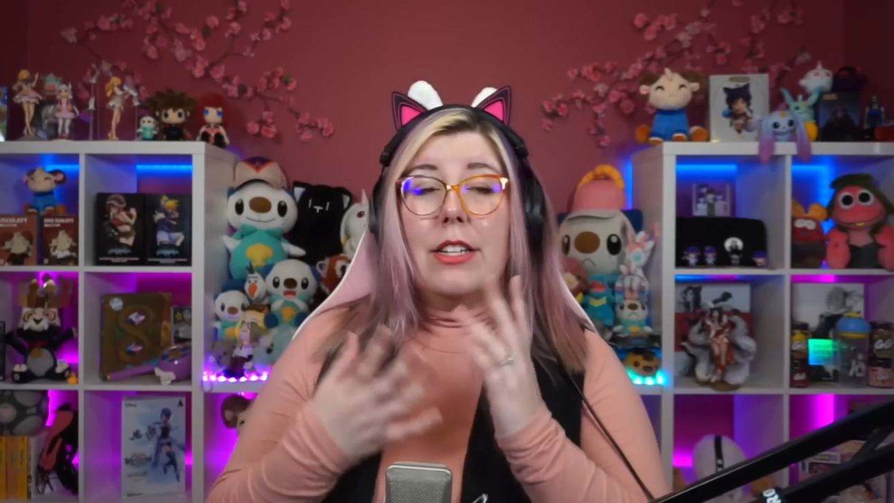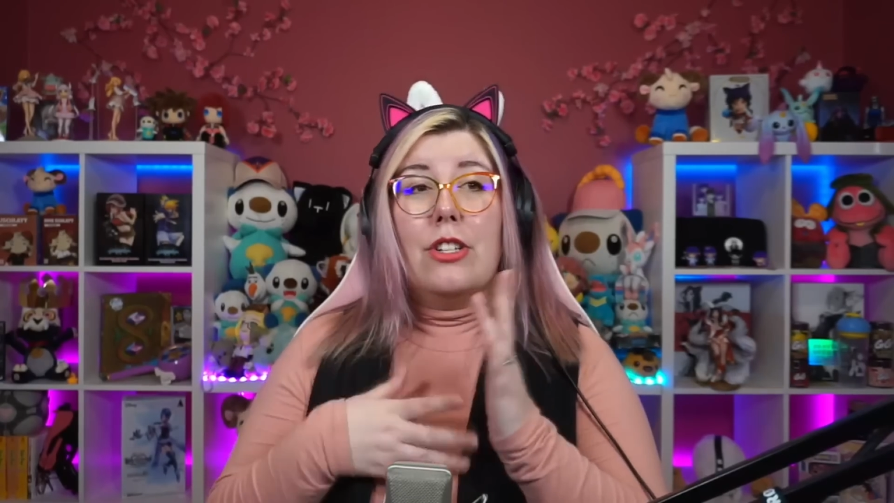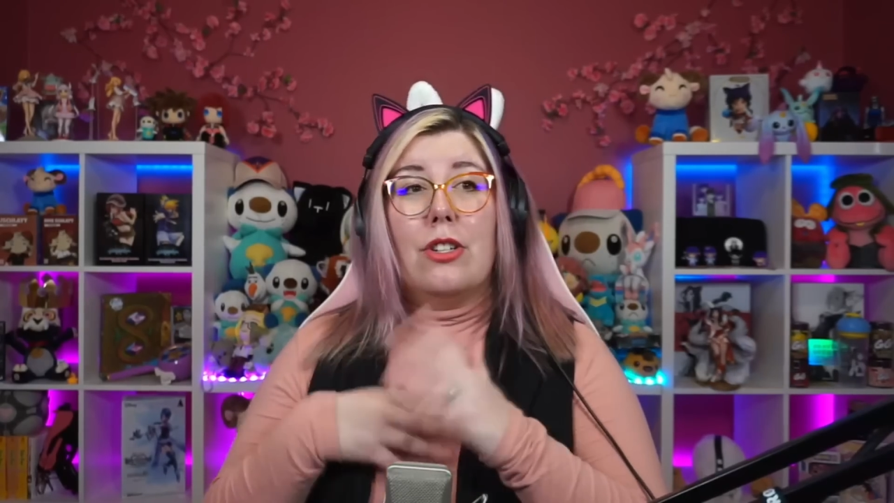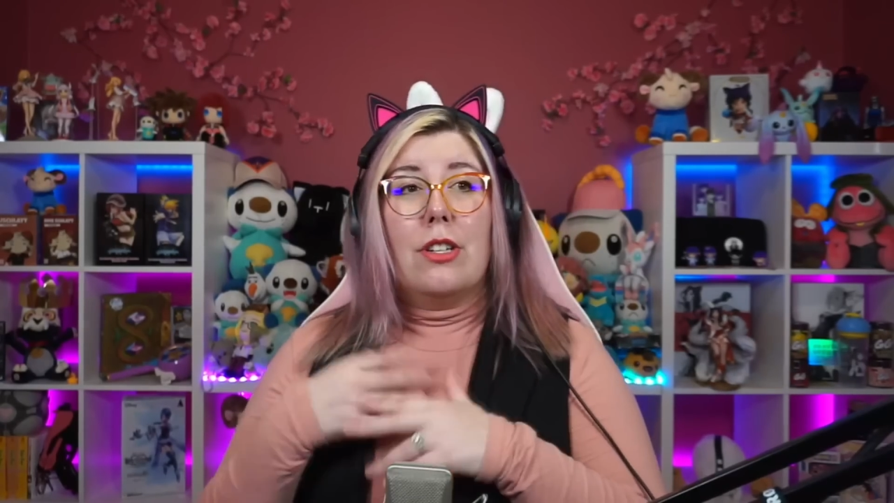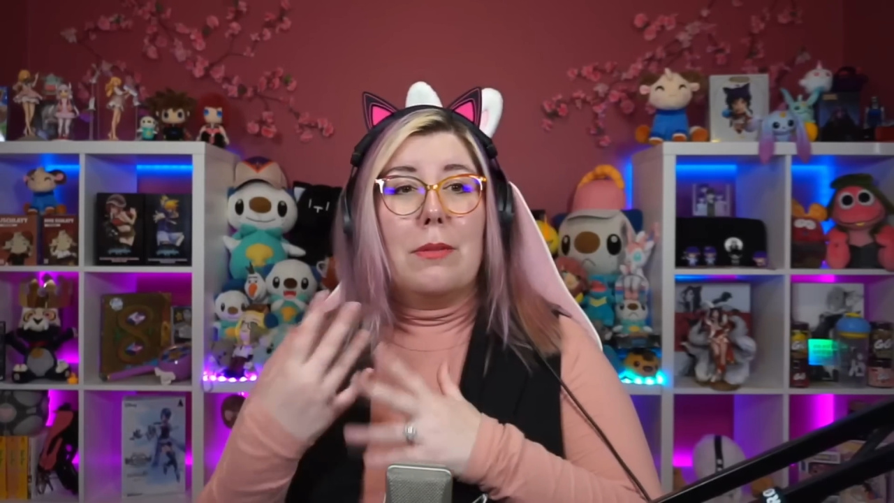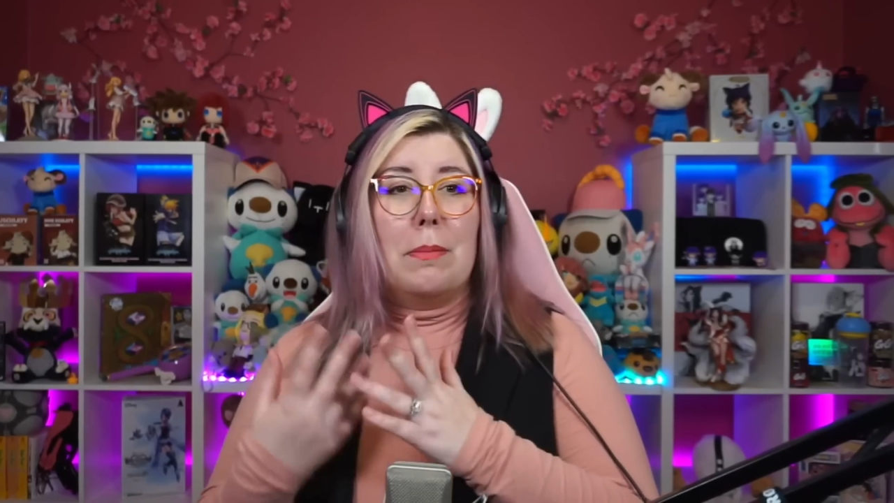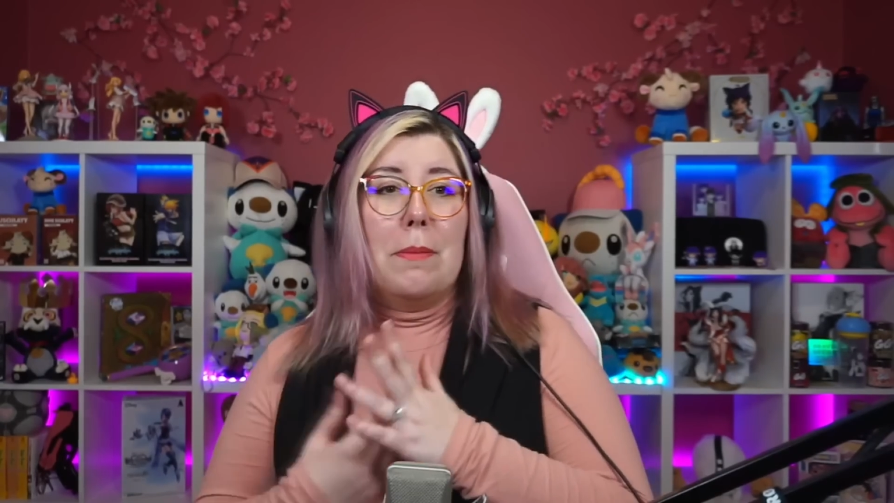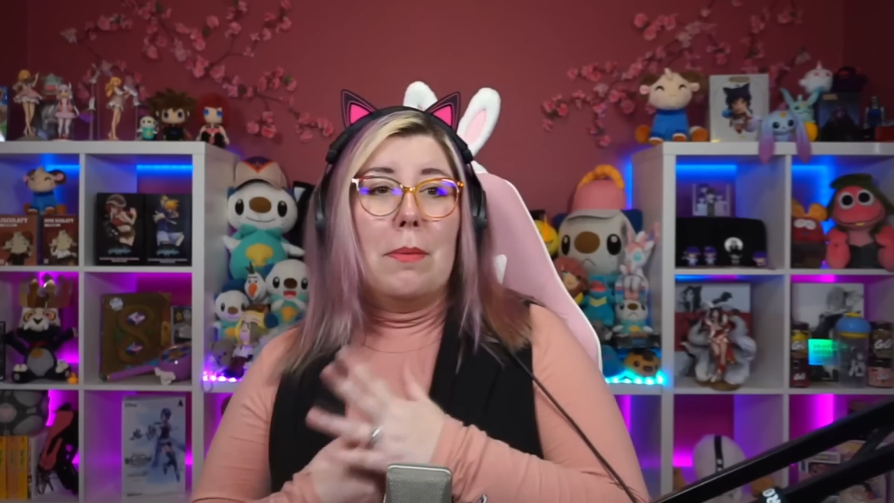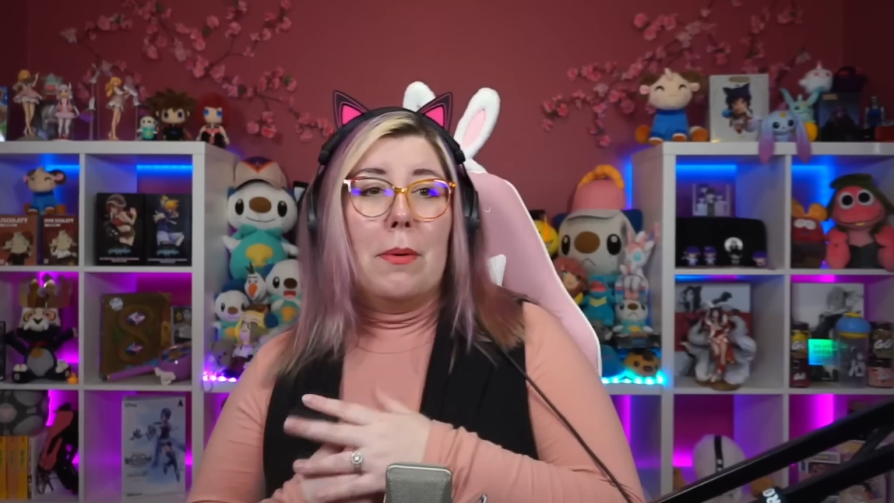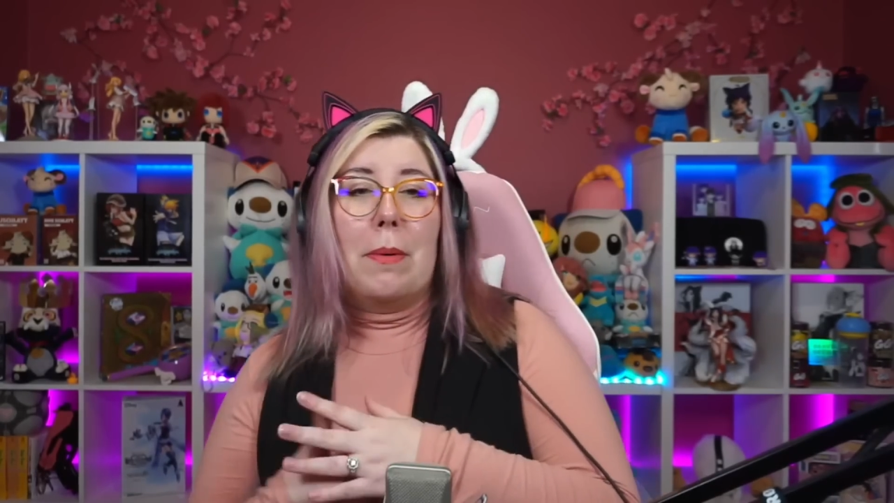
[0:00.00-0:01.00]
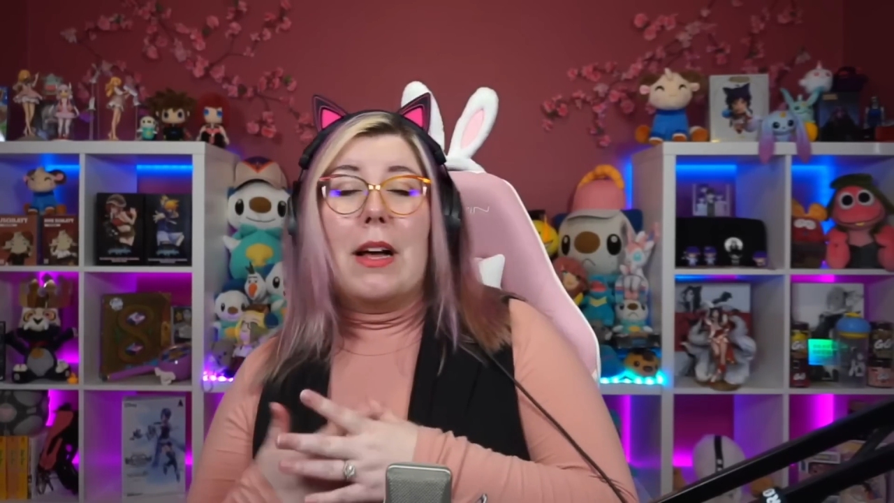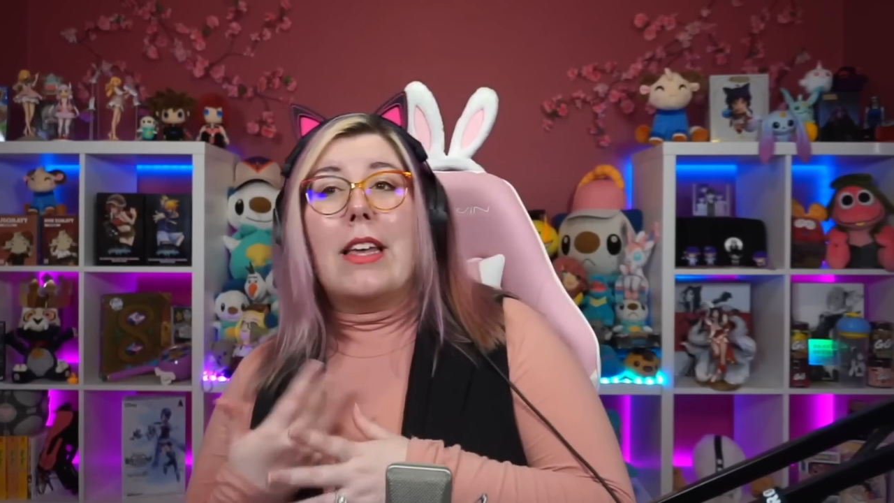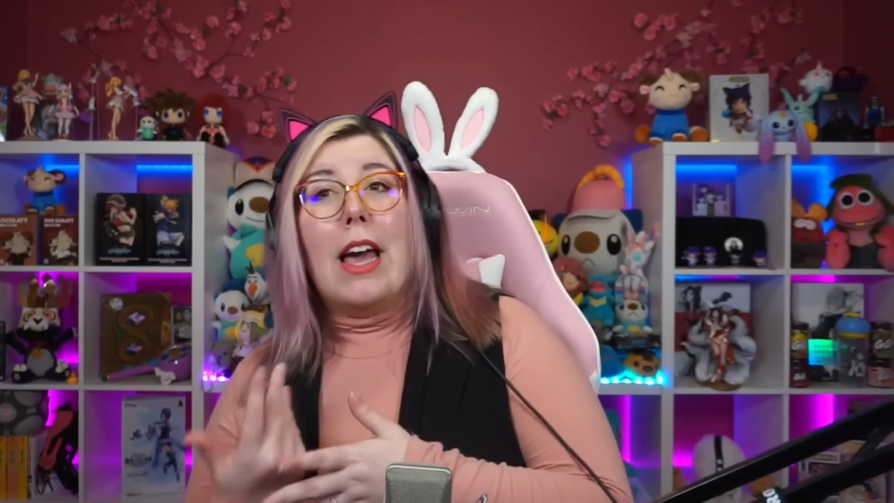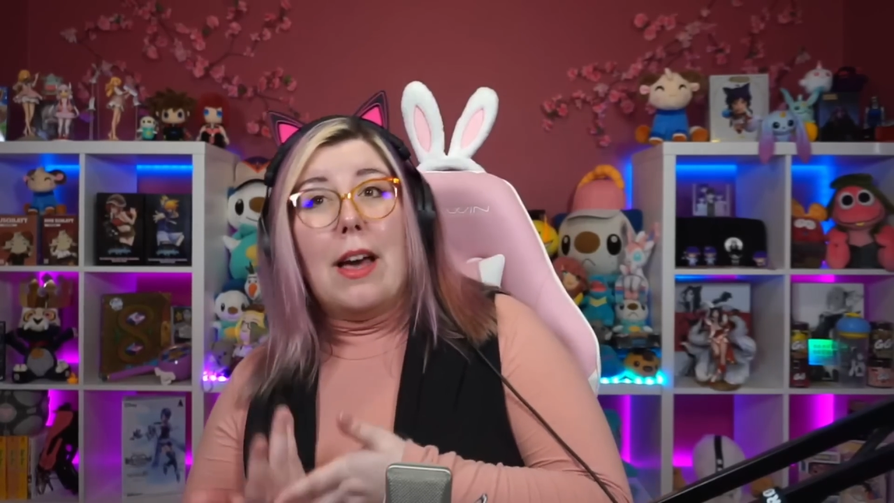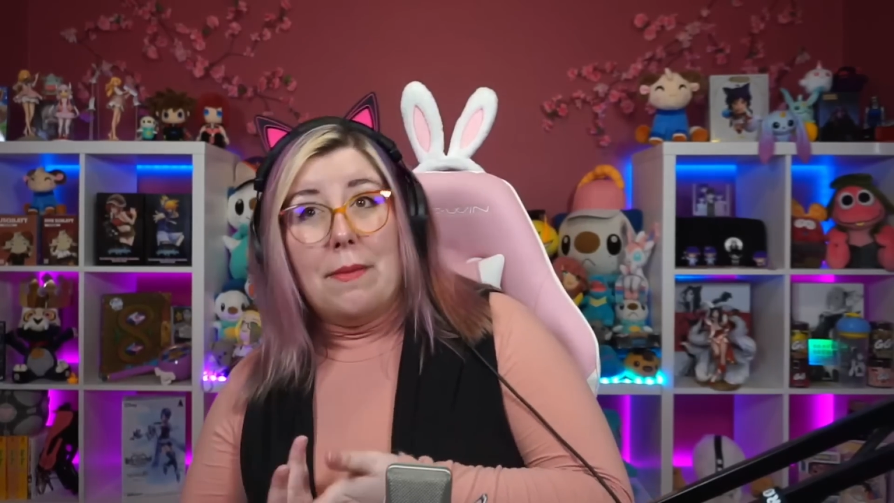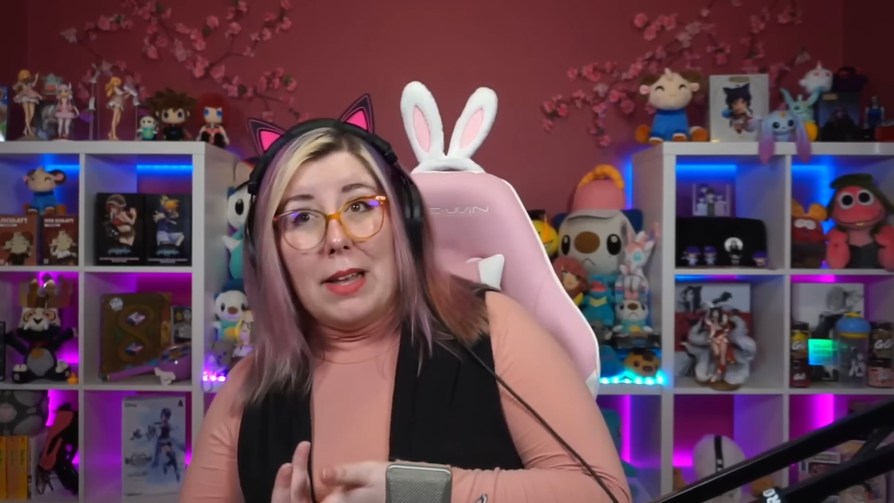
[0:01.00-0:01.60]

Each of these people probably have,